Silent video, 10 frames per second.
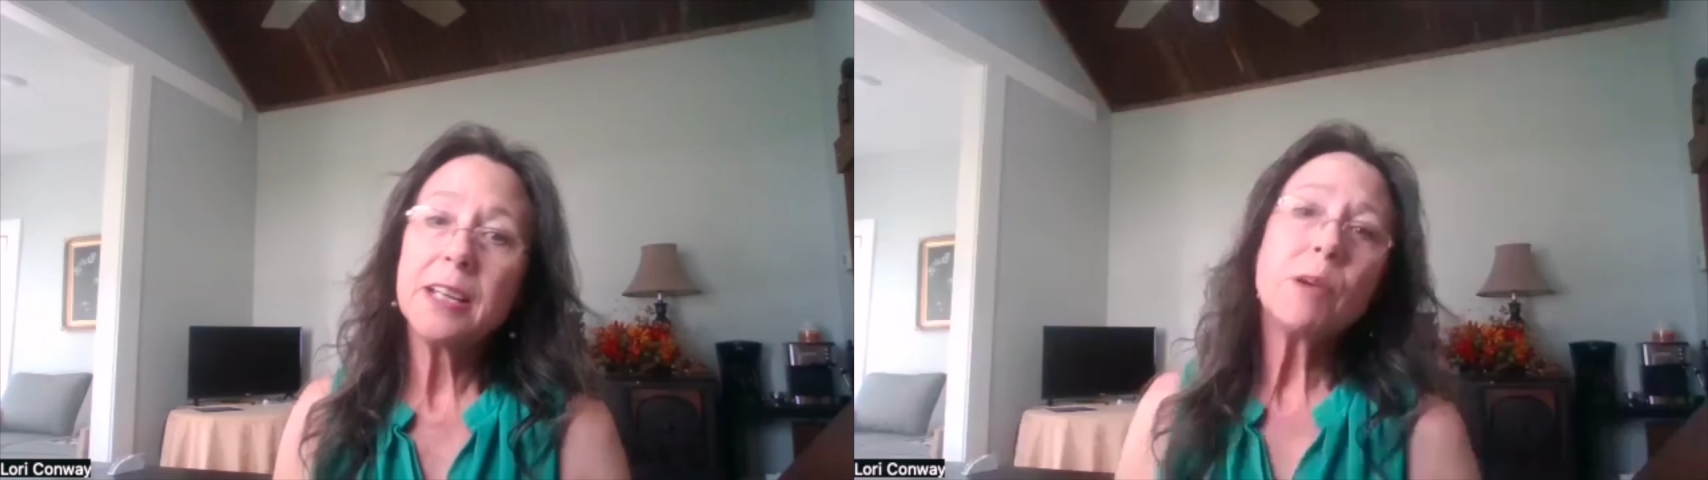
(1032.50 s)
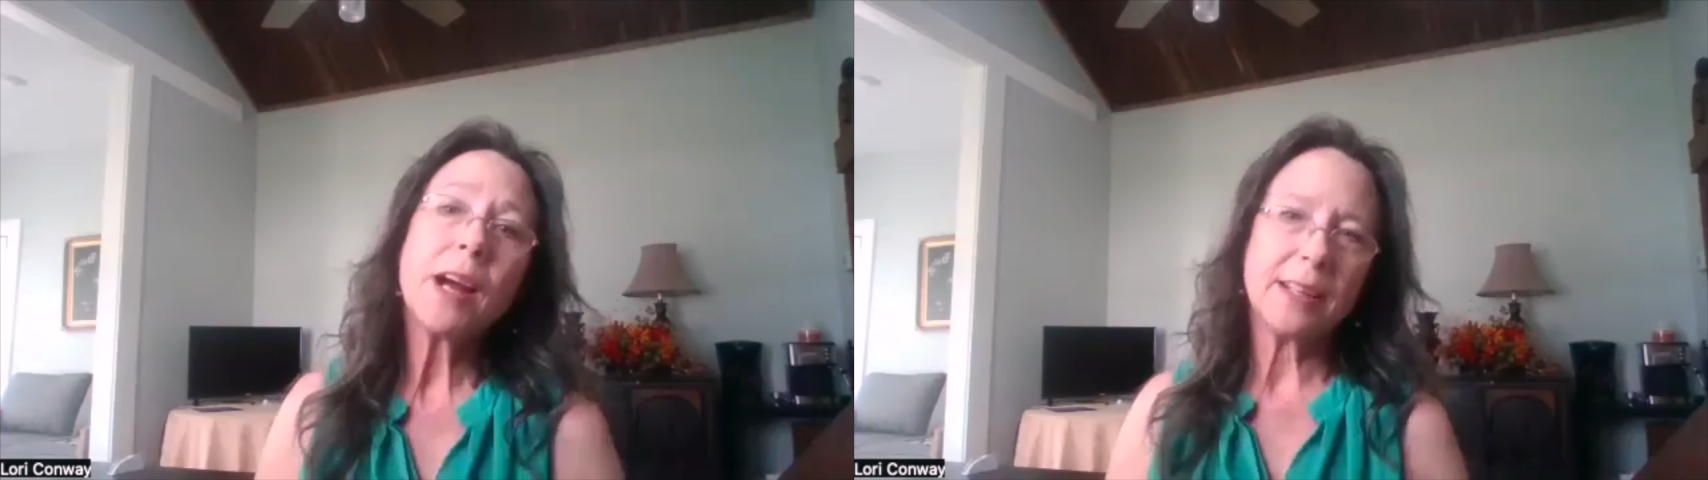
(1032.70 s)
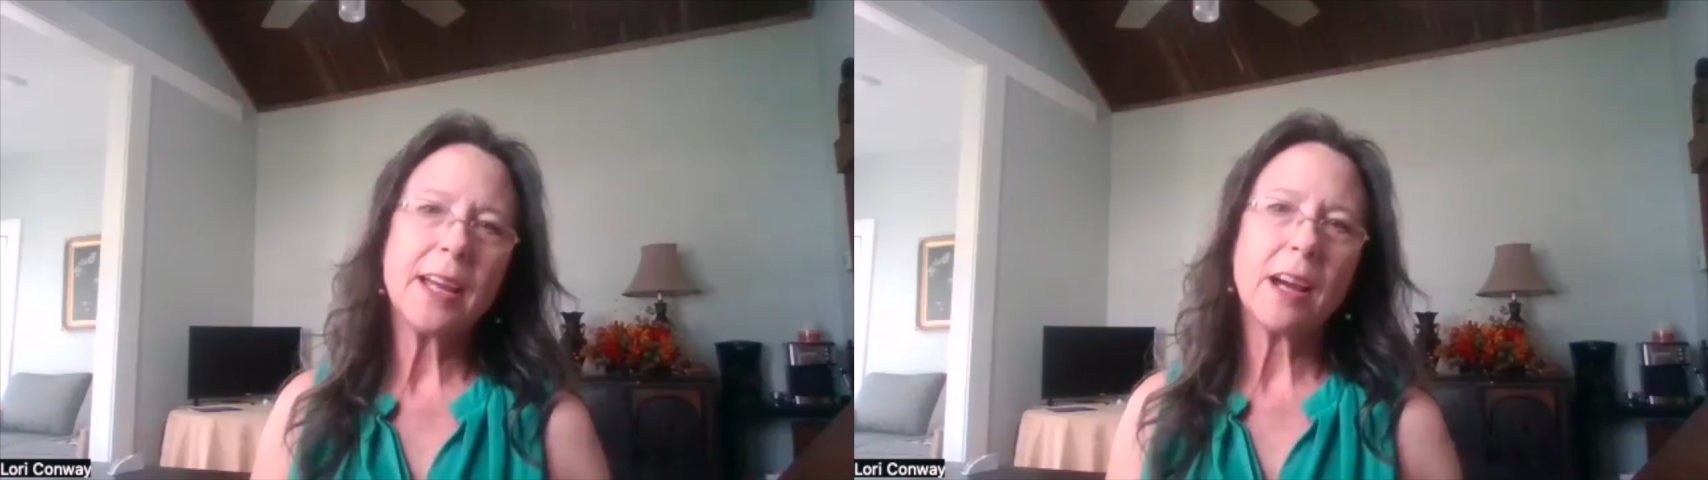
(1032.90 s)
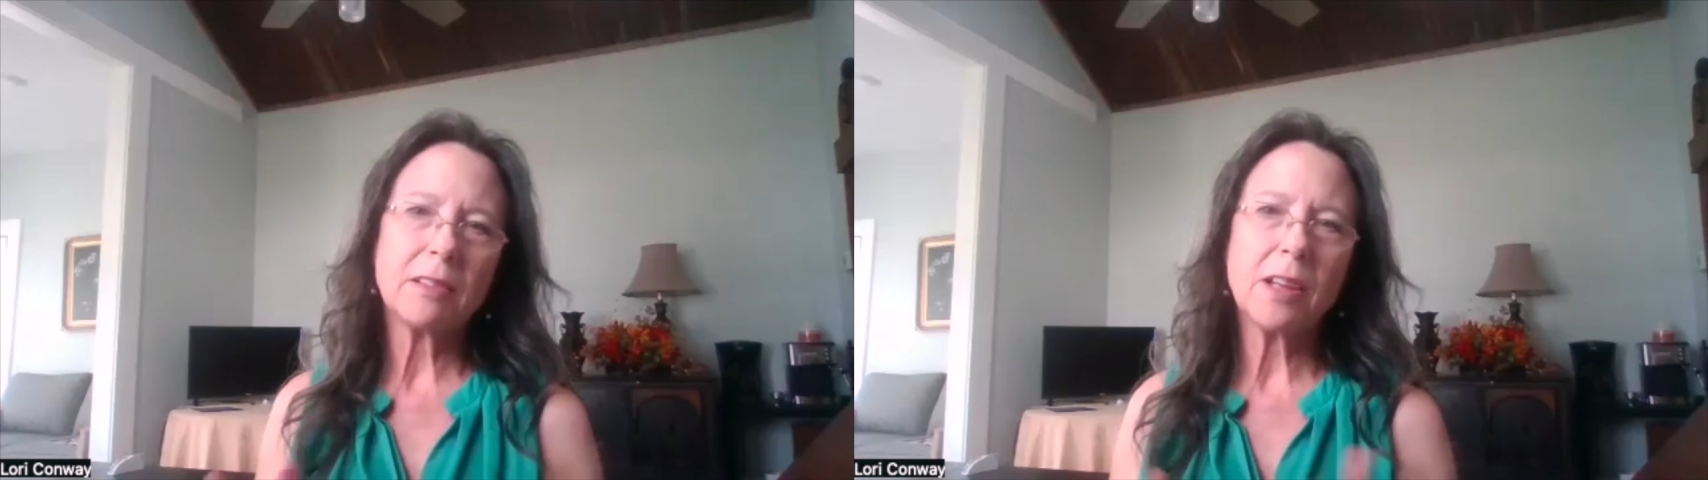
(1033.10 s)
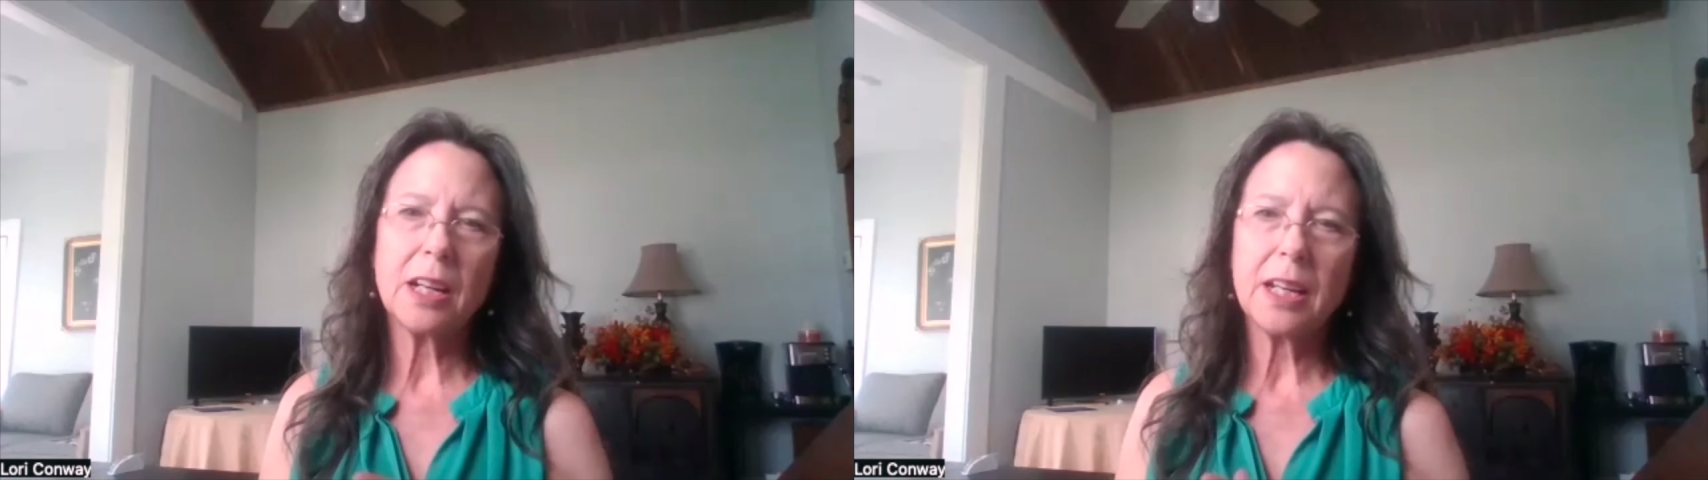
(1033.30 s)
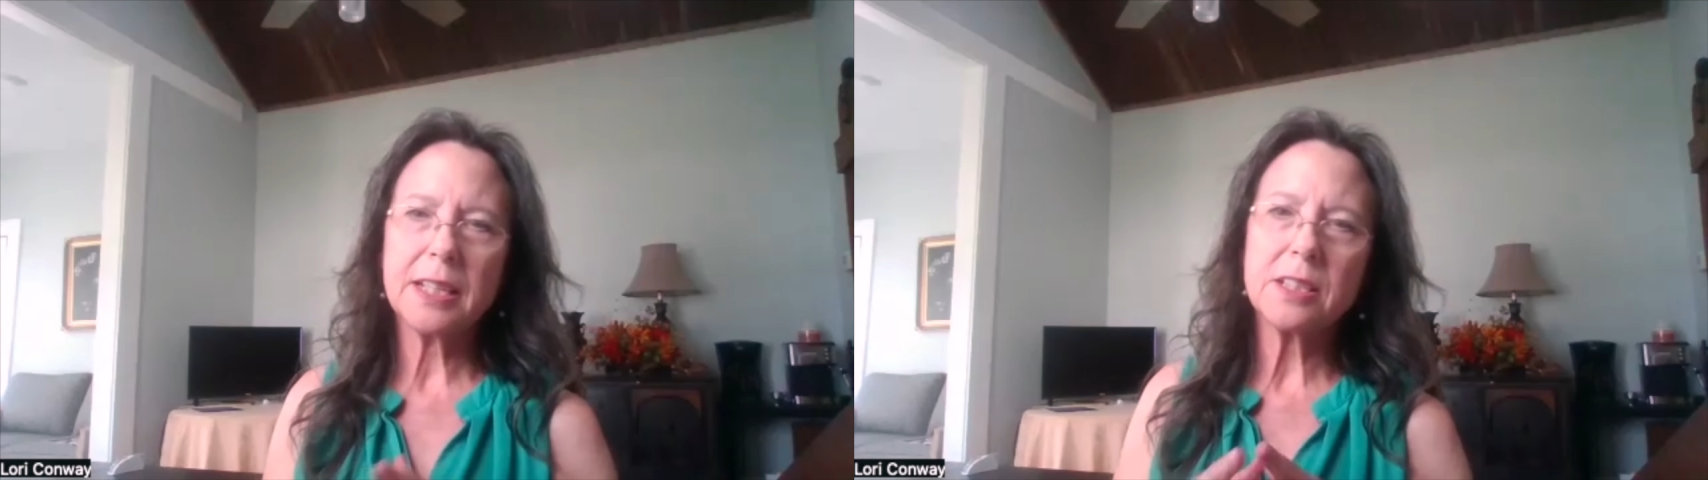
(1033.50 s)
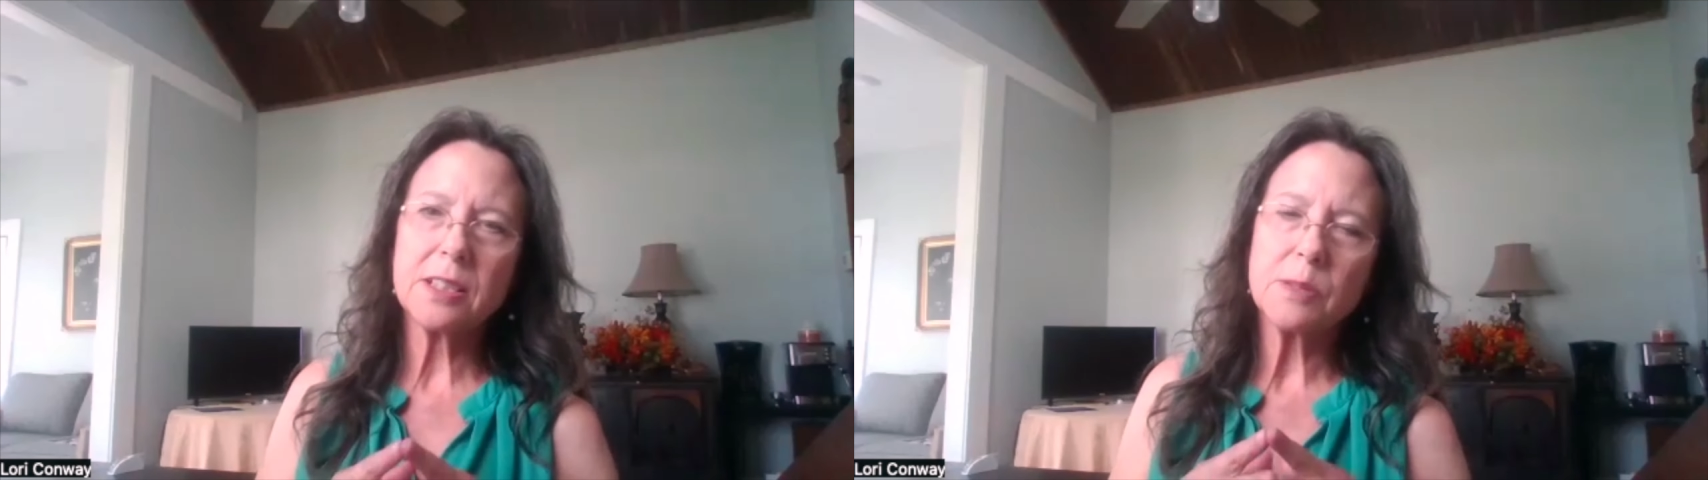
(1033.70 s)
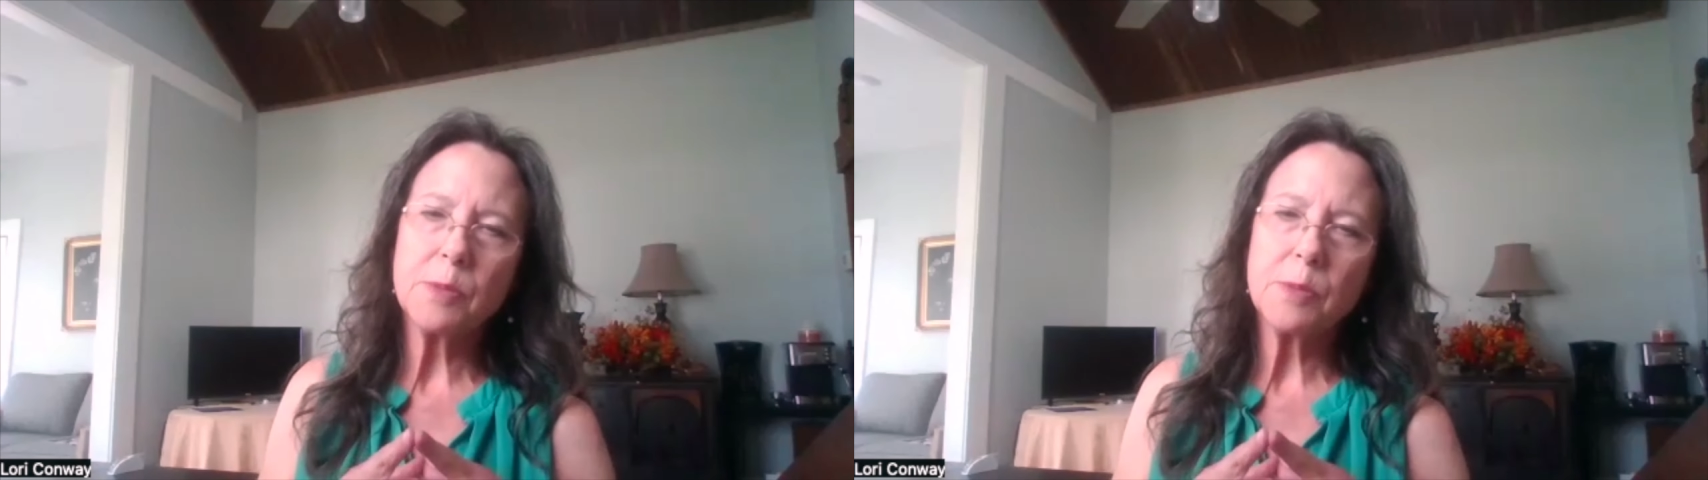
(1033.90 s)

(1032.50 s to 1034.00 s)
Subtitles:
right. Yeah, a lot of agents